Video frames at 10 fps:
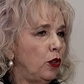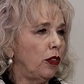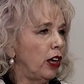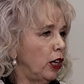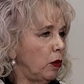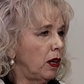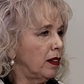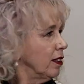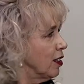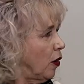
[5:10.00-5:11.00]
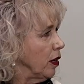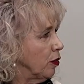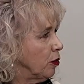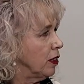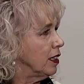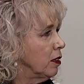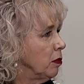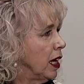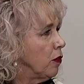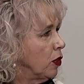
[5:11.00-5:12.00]
you're the only one that's going through this and
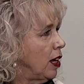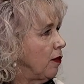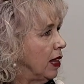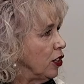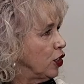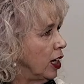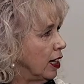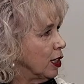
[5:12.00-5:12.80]
being able to have that shared